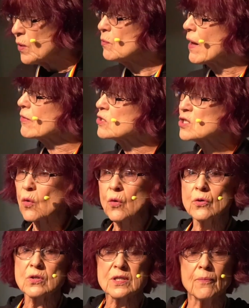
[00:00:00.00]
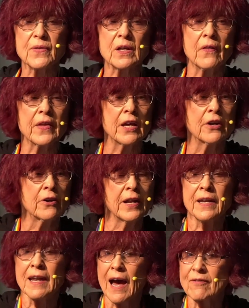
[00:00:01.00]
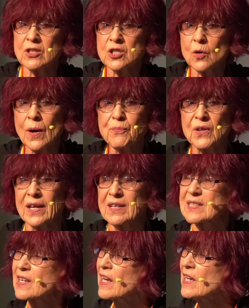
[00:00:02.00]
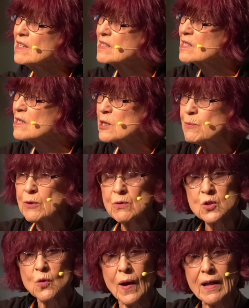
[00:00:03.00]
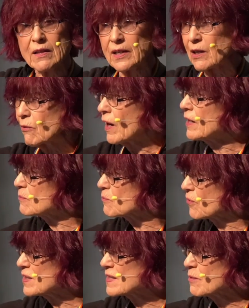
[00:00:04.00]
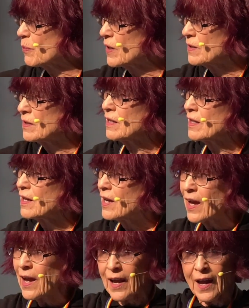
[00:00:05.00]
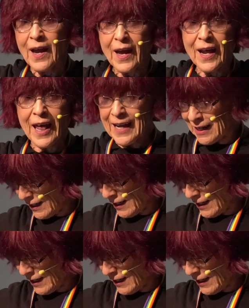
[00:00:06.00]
rather just order something on the internet and have it show up the next day. Instant spirituality, right? Press the button, and I got